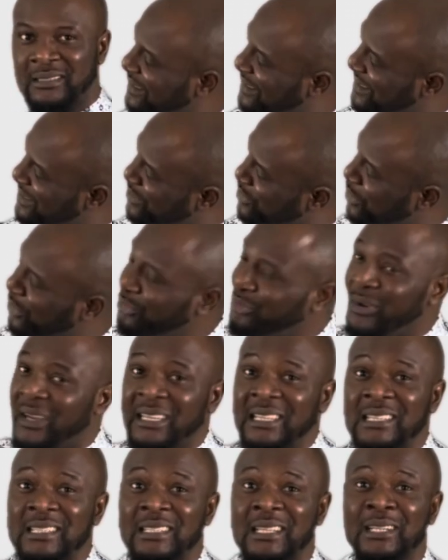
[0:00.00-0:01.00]
This software
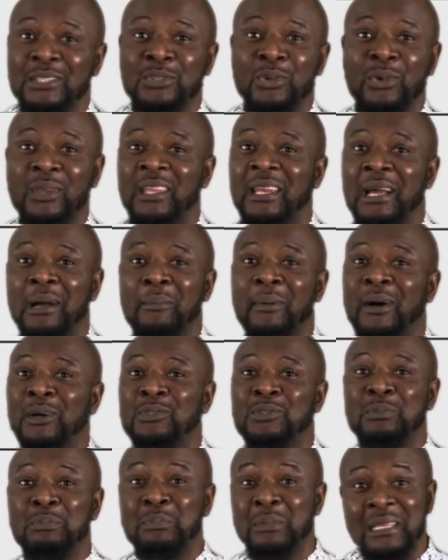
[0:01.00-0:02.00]
didn't start talking
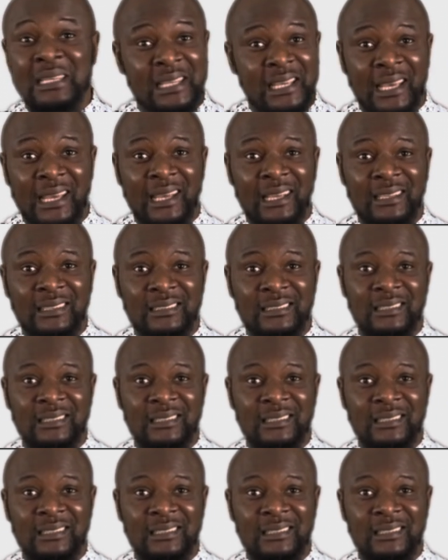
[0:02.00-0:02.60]
about mean here,